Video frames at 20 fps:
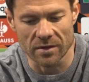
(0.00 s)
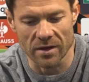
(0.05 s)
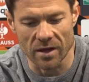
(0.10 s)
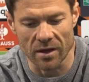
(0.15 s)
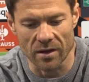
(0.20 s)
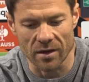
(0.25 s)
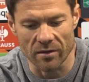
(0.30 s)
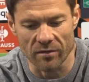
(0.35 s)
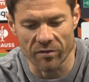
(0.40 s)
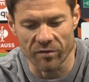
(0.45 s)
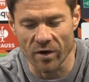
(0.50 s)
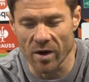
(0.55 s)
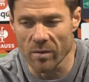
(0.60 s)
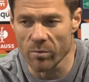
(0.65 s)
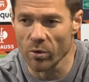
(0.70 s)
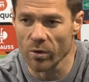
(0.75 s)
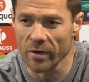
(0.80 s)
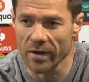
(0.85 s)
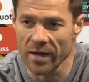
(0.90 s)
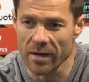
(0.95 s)
the
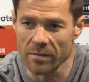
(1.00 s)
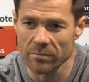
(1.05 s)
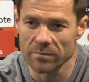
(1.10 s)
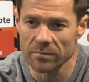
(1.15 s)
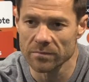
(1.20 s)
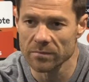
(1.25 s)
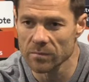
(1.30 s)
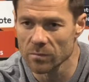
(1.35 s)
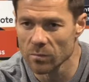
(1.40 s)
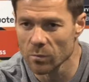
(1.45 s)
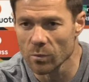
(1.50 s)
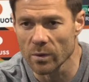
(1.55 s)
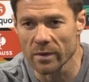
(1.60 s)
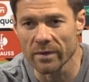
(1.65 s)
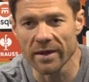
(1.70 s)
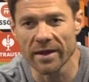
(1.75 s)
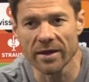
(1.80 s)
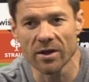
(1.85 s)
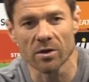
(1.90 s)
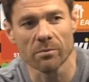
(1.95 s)
Freiburg game, when
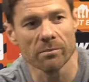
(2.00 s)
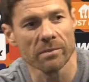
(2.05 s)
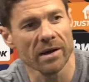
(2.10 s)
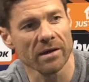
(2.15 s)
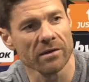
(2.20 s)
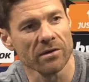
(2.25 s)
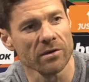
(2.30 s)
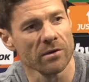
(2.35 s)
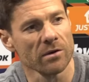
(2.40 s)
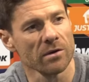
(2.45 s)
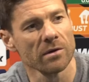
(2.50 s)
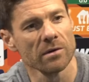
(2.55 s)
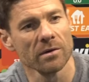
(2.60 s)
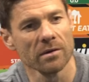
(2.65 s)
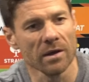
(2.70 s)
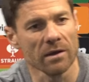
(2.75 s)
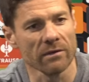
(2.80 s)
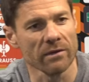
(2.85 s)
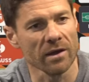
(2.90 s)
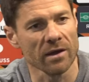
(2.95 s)
they came back here
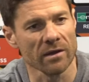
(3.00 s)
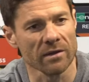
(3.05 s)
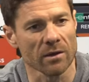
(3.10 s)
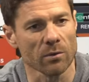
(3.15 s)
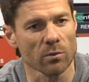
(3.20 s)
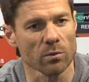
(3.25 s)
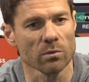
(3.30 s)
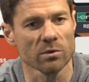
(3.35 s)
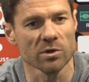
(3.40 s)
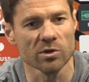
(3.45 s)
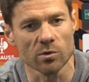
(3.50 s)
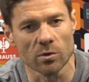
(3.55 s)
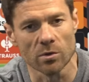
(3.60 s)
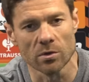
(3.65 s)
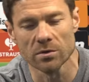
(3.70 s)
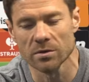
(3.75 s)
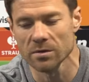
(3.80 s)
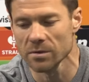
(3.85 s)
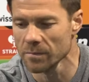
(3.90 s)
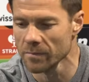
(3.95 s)
and they had a good
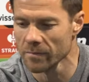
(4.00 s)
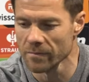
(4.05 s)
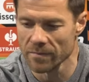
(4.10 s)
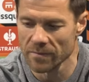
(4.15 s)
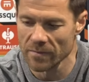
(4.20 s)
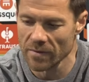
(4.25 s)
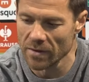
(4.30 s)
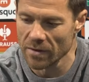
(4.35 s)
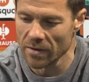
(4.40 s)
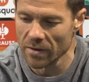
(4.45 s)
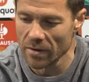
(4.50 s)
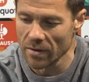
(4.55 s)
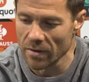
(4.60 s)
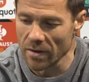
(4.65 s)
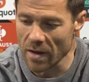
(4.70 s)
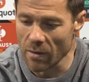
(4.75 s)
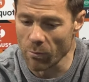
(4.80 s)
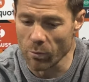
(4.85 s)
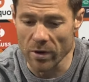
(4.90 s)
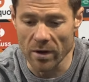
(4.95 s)
result,
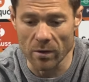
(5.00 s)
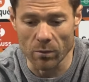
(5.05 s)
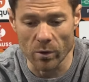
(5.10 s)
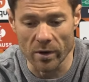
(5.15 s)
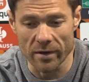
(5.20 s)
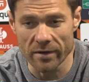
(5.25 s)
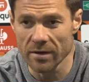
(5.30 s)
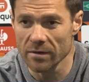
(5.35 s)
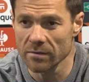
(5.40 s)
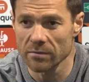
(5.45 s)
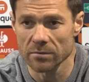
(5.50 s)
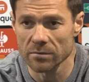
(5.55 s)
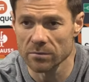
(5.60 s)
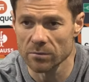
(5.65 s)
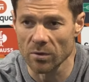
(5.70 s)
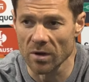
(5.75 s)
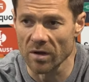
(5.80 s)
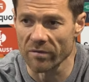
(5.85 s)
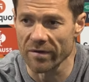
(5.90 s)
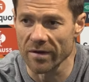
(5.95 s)
and we are ready
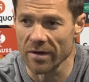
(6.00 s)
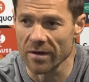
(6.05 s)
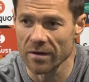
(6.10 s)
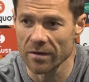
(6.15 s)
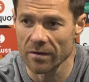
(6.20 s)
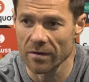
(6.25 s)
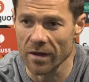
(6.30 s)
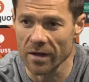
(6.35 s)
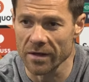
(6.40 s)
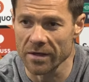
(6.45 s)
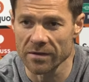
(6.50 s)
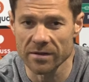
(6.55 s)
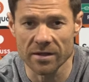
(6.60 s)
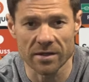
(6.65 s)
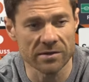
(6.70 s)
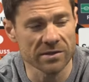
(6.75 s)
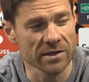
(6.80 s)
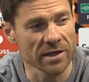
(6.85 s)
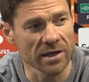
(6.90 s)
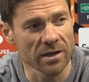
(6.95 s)
to have a, an
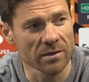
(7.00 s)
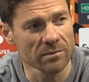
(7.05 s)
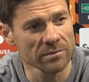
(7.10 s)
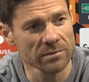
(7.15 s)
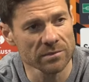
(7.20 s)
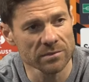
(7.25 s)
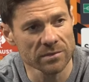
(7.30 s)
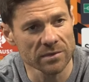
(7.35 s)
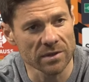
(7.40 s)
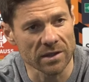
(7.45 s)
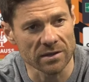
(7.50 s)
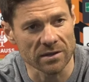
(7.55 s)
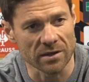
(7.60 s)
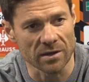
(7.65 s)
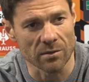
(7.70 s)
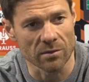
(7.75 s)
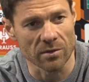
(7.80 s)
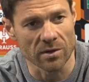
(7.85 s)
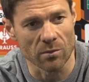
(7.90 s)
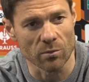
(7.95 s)
intense game that
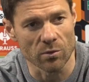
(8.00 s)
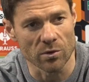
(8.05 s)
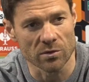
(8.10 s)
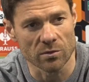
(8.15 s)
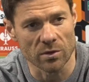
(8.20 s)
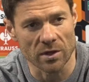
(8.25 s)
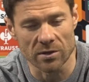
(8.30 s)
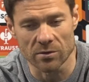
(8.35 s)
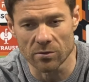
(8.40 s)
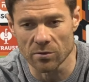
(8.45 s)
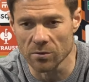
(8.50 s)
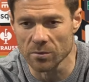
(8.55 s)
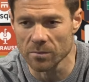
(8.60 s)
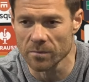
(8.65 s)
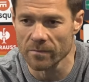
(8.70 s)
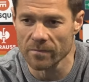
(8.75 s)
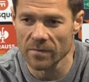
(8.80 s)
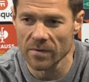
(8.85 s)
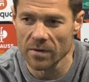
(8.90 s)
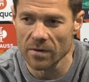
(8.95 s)
they, they will try to
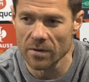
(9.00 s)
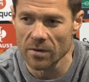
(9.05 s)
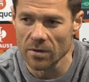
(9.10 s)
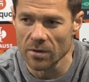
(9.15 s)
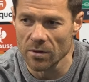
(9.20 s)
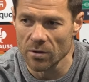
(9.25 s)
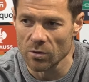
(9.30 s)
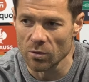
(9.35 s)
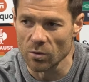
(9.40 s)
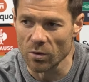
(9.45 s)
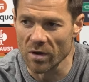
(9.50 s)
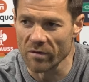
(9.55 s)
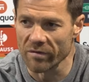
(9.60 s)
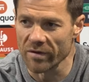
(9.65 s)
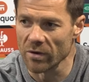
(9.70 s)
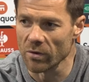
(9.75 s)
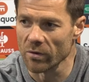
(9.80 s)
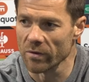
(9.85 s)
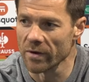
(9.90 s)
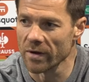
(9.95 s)
to have
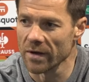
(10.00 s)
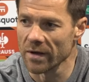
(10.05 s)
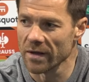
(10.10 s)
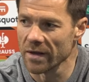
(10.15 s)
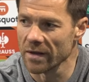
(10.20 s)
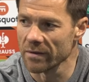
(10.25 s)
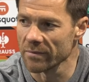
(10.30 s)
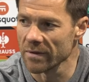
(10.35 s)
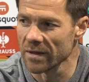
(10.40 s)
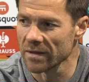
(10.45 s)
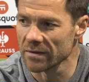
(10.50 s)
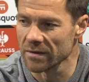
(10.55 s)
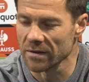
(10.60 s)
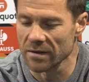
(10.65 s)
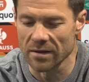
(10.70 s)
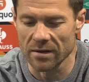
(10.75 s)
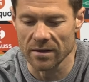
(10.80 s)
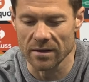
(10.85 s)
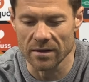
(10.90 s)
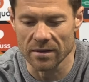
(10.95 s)
another game that
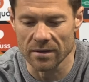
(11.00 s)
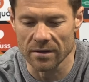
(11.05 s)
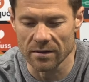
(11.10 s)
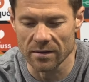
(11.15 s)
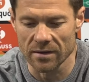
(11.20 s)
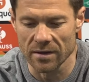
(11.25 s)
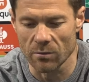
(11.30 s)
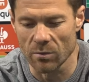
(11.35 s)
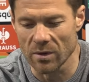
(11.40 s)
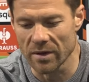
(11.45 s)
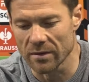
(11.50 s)
uh, the